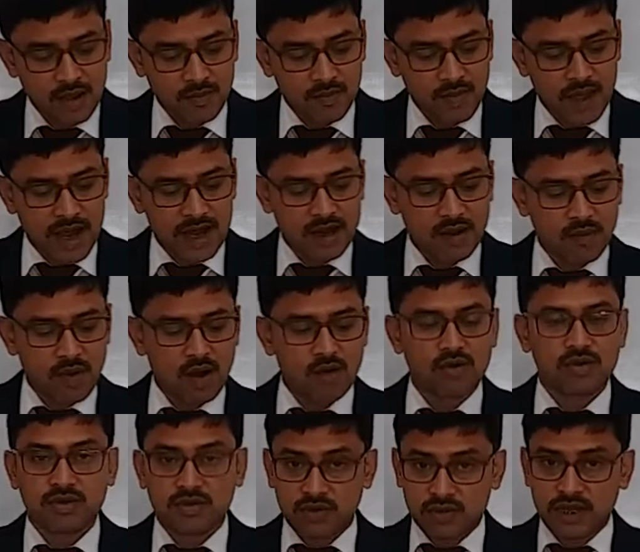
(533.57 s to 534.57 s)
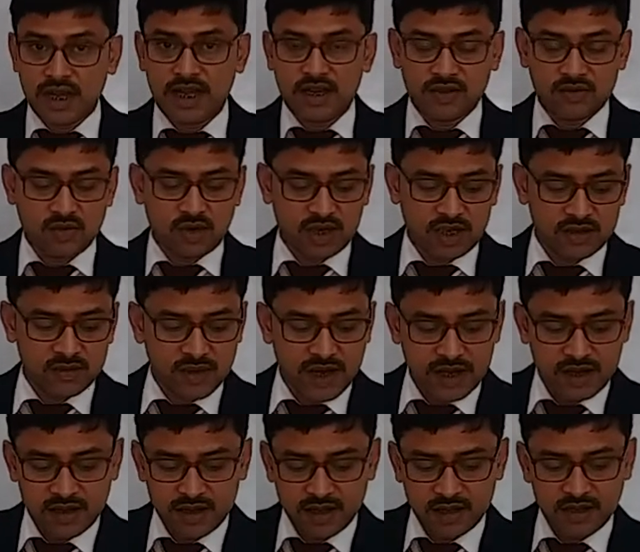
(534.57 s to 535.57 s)
bad about. So that is what is
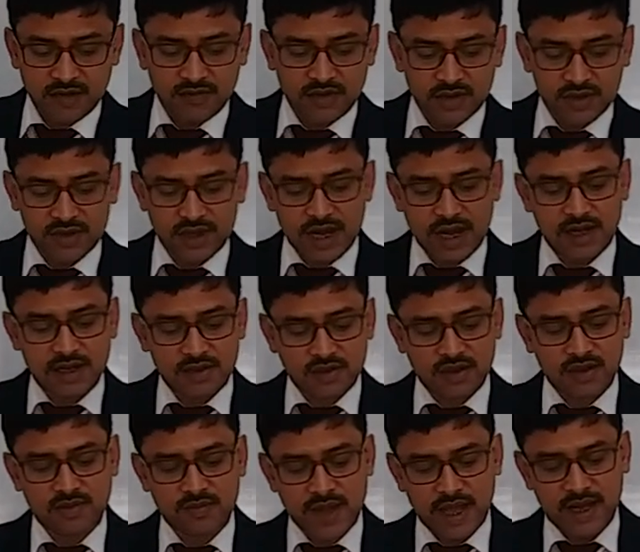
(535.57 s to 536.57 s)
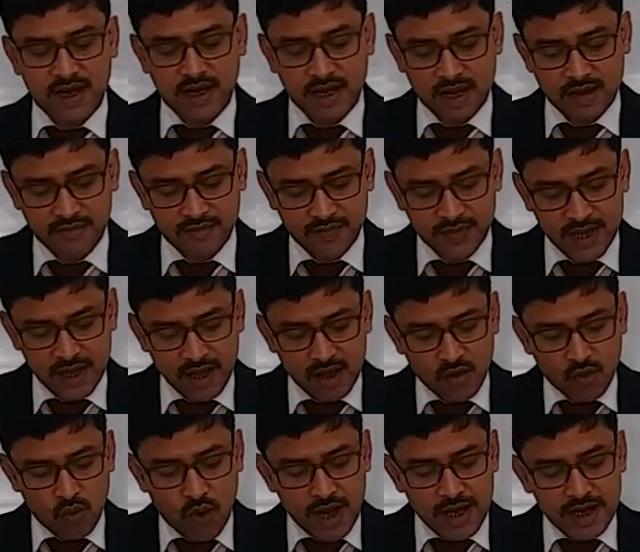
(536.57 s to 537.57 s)
meant in the first line in this paragraph.
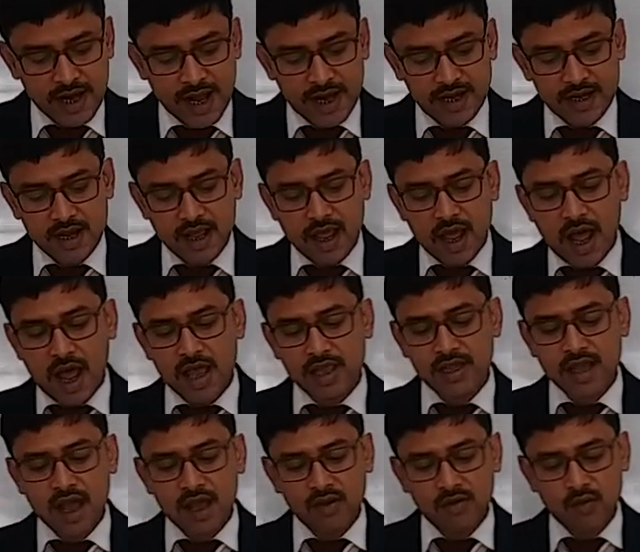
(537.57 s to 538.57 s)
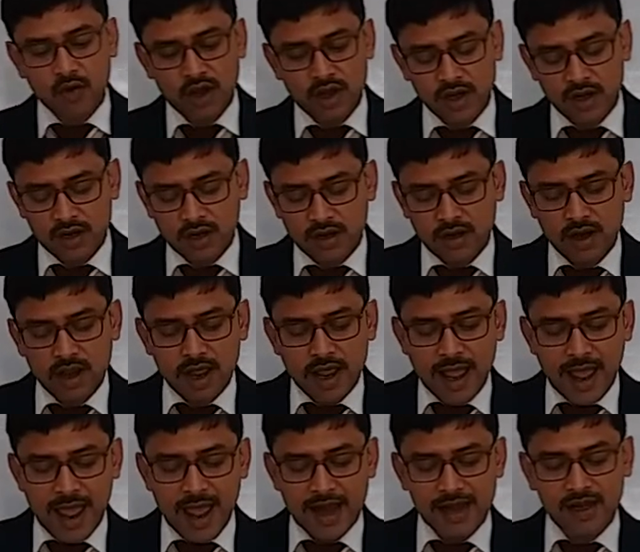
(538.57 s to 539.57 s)
One night a young warrior
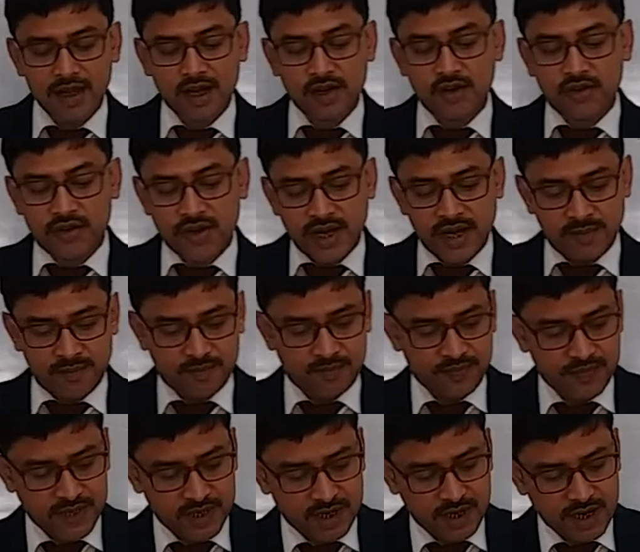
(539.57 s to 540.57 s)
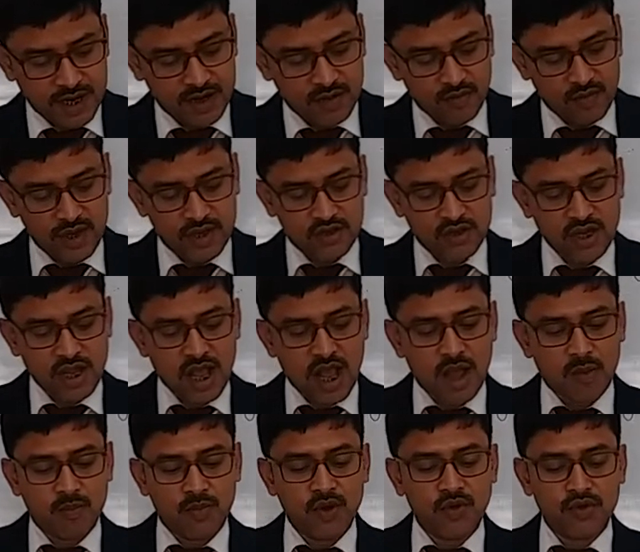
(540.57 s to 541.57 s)
had a dream in which
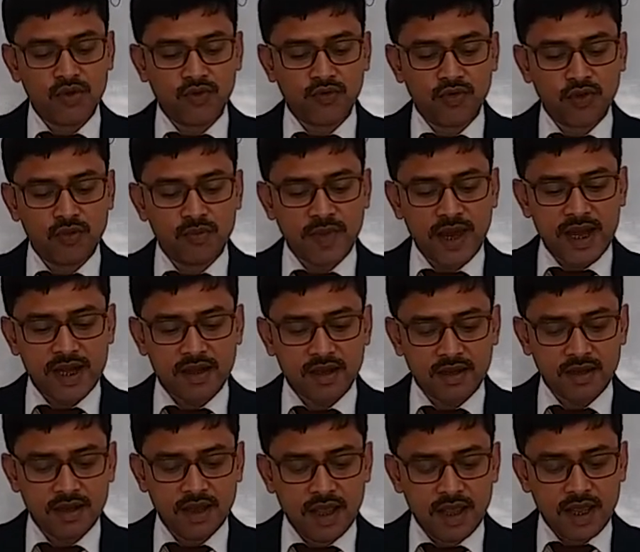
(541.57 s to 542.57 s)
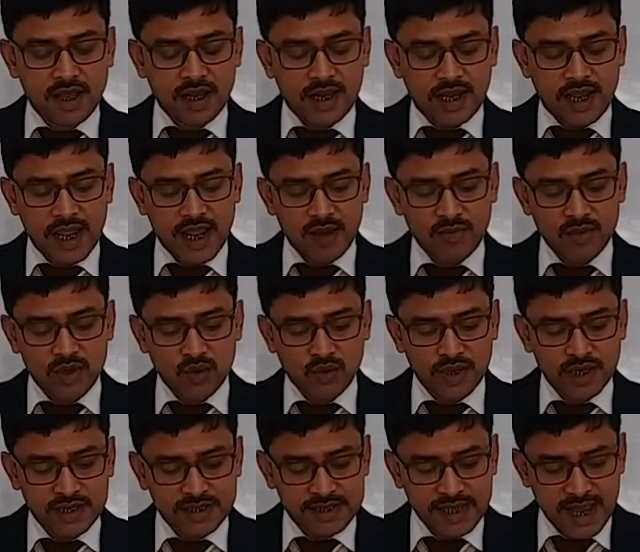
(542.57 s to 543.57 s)
a beautiful maiden came to
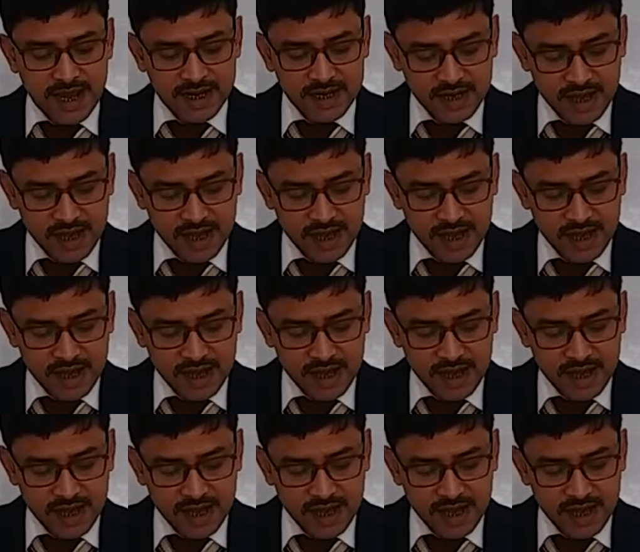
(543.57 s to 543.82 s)
his side